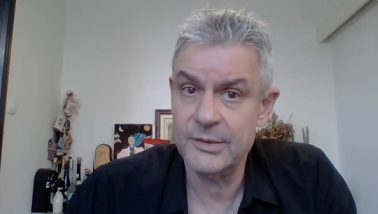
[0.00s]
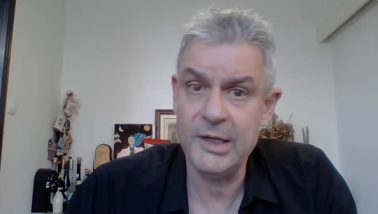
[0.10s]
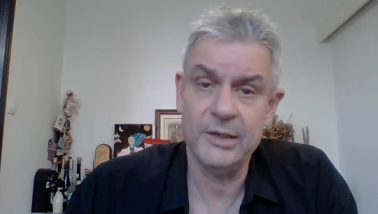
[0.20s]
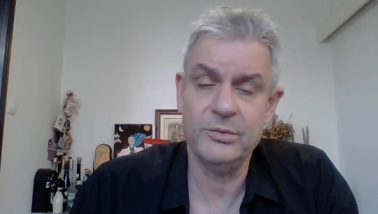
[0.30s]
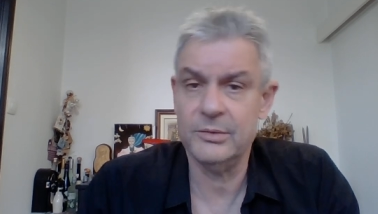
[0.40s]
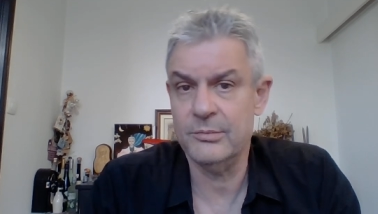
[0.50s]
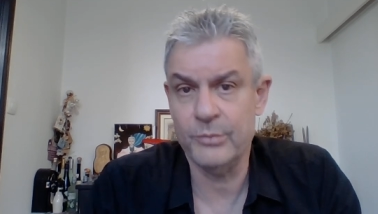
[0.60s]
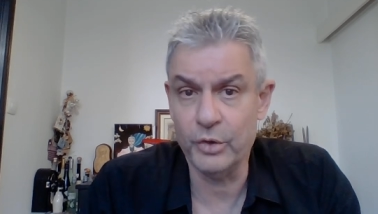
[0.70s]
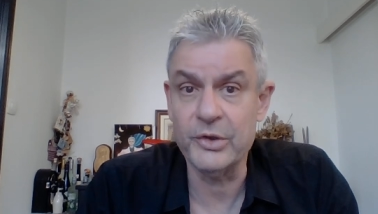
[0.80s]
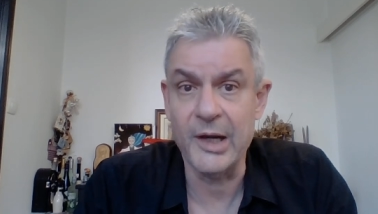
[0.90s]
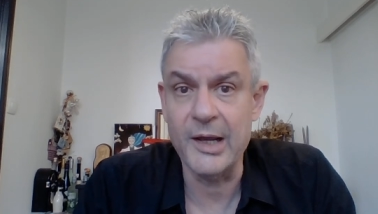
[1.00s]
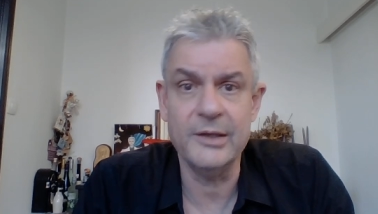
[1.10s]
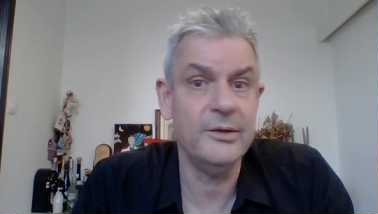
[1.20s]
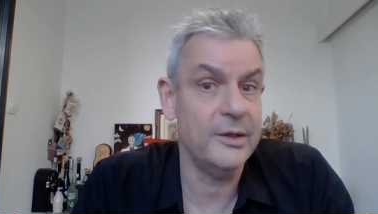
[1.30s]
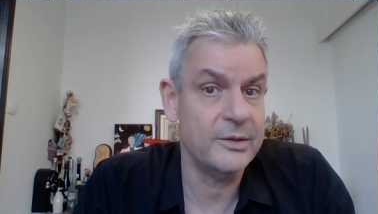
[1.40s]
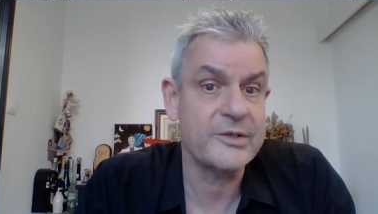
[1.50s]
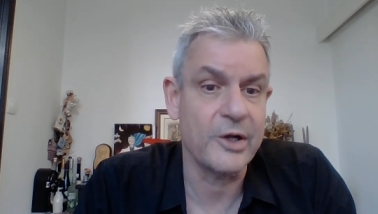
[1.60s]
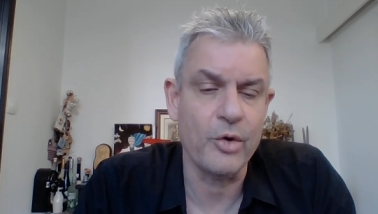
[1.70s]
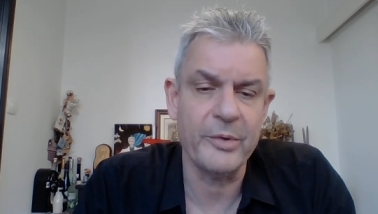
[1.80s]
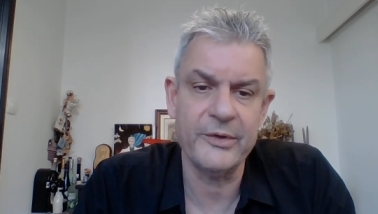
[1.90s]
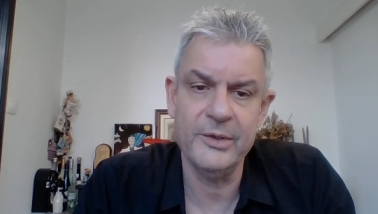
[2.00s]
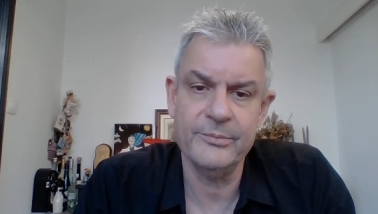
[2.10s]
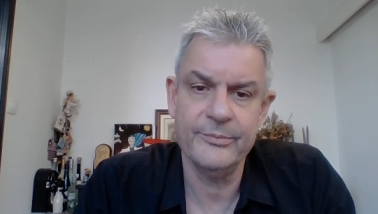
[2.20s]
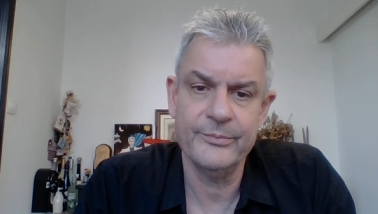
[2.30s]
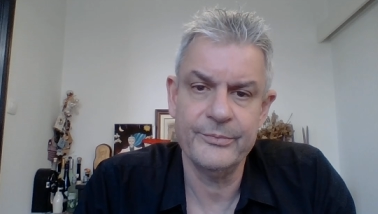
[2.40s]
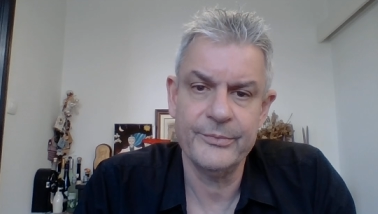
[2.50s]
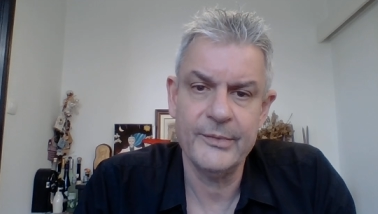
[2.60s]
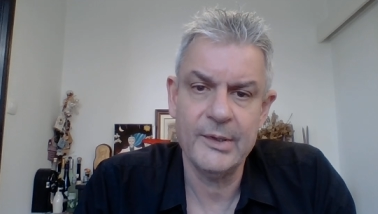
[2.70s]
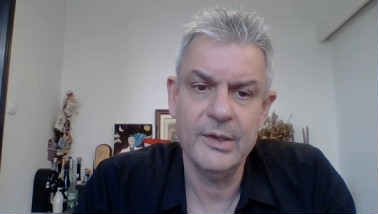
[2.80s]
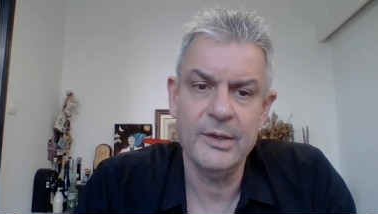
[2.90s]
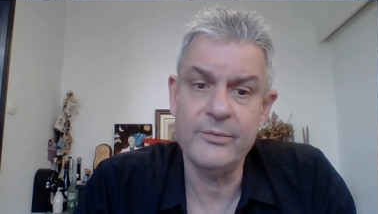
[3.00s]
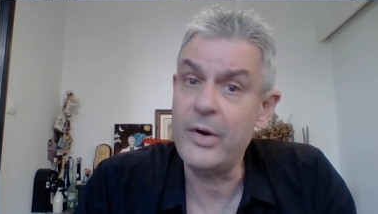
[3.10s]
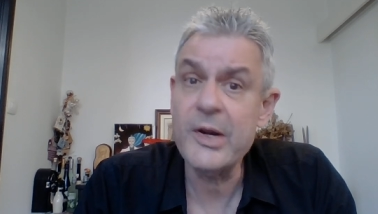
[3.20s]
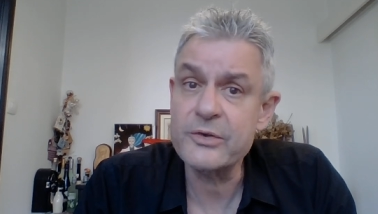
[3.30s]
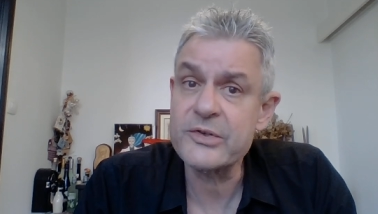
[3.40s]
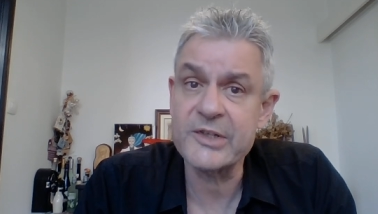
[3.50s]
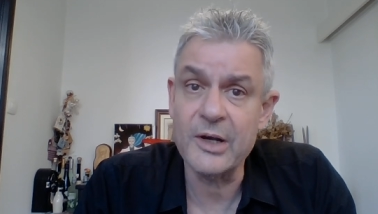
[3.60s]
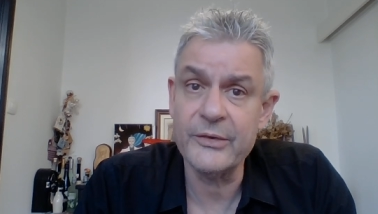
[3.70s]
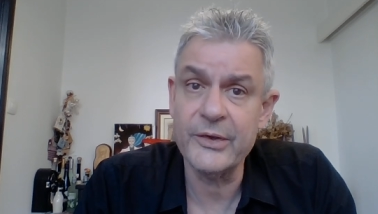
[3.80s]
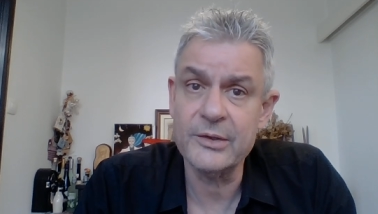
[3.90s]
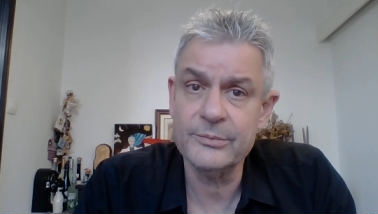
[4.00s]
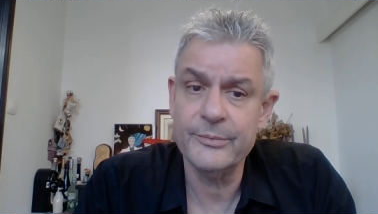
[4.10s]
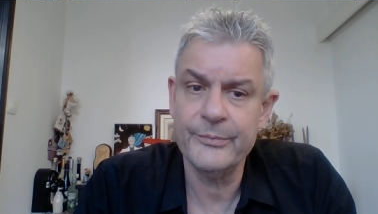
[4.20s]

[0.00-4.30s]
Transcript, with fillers: and borderline and psychopathy. A very interesting article.